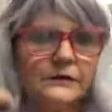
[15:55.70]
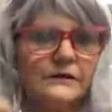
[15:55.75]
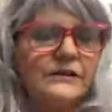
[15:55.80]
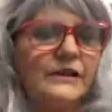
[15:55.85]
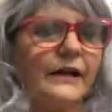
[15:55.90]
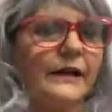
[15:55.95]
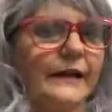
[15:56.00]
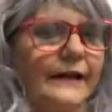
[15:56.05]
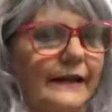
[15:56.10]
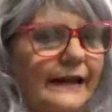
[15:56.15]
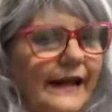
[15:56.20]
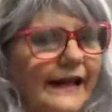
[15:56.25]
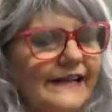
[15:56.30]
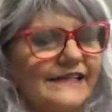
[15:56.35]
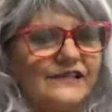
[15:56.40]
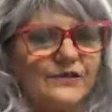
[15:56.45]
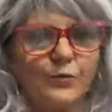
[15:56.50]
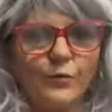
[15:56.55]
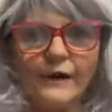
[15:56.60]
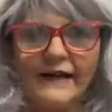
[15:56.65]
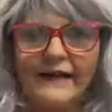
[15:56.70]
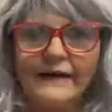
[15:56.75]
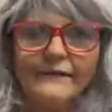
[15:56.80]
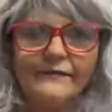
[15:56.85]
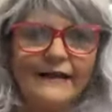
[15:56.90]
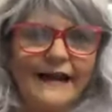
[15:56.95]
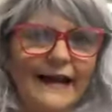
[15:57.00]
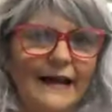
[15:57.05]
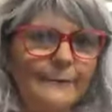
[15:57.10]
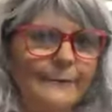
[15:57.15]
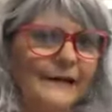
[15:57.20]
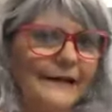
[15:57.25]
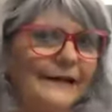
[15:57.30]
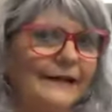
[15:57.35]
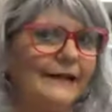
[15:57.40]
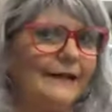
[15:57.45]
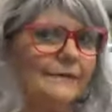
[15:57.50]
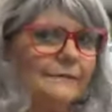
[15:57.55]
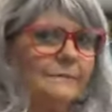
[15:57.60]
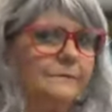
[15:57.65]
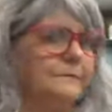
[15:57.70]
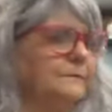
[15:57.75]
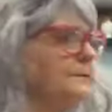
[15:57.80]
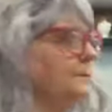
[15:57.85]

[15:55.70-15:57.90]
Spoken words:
It's got a nice wave happening.